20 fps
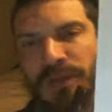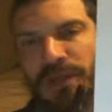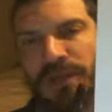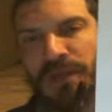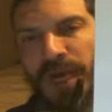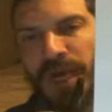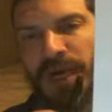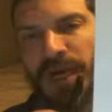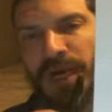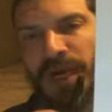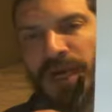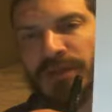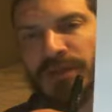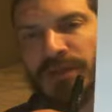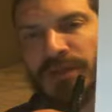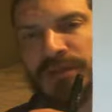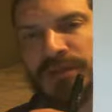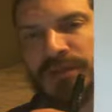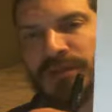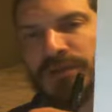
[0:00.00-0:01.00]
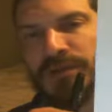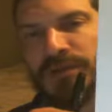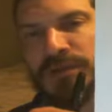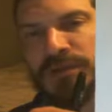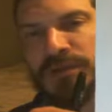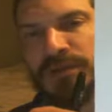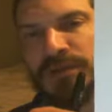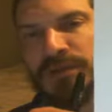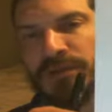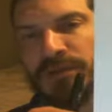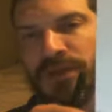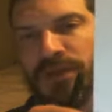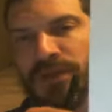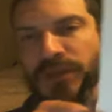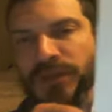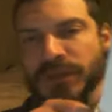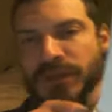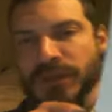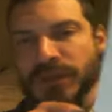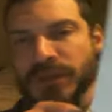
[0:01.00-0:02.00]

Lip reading: carried on this new